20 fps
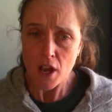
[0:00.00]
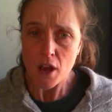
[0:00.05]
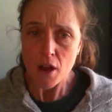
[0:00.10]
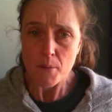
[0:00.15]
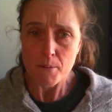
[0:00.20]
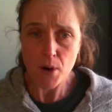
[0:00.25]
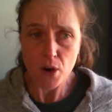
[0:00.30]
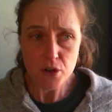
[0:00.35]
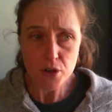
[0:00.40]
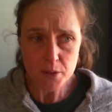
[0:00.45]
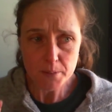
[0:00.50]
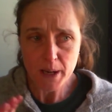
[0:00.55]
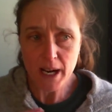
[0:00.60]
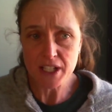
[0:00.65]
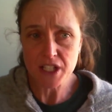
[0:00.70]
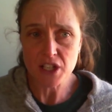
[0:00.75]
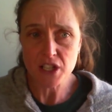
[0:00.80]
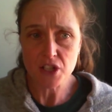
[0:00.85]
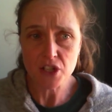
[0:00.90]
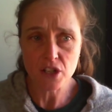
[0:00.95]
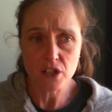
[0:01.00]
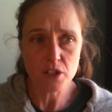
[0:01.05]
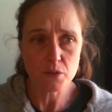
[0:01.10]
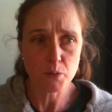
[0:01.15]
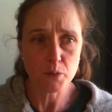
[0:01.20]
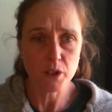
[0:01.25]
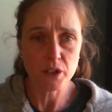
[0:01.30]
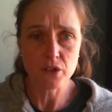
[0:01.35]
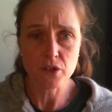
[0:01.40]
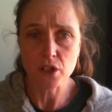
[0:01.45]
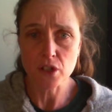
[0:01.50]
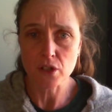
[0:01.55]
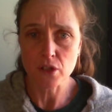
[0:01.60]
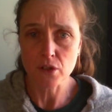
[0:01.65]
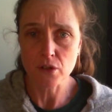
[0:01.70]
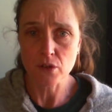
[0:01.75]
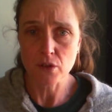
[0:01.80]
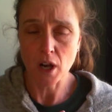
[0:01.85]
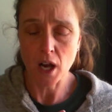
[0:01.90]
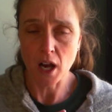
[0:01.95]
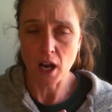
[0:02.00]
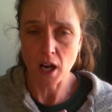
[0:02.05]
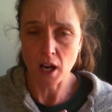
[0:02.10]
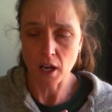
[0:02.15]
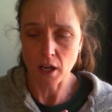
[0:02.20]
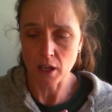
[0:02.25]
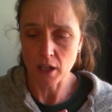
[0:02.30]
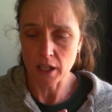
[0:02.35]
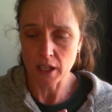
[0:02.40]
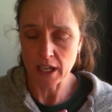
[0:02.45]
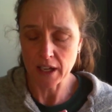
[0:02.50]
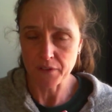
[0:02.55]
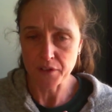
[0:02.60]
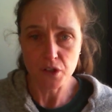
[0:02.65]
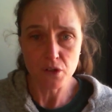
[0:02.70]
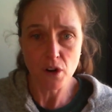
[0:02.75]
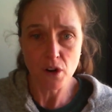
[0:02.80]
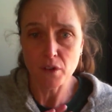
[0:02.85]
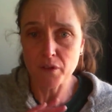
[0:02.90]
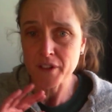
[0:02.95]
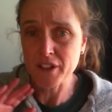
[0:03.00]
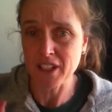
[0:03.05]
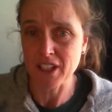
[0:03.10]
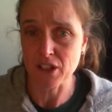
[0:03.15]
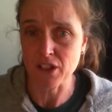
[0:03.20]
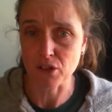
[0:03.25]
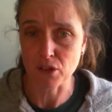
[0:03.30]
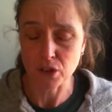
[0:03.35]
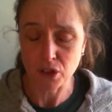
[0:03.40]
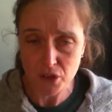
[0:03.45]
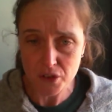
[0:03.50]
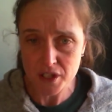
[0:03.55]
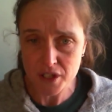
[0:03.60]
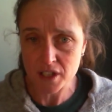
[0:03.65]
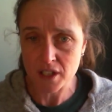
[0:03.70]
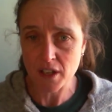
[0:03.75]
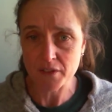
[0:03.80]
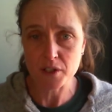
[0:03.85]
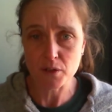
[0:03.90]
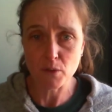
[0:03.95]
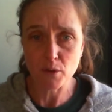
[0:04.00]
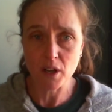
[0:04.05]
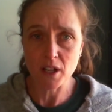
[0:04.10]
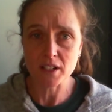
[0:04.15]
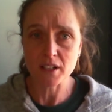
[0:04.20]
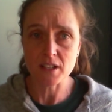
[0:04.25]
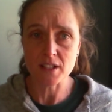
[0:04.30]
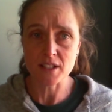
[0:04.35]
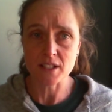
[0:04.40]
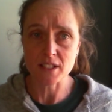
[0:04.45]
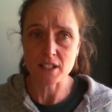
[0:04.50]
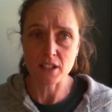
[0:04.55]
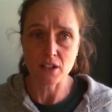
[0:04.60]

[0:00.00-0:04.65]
Most practitioners will do, if you don't feel like you're close enough to one, because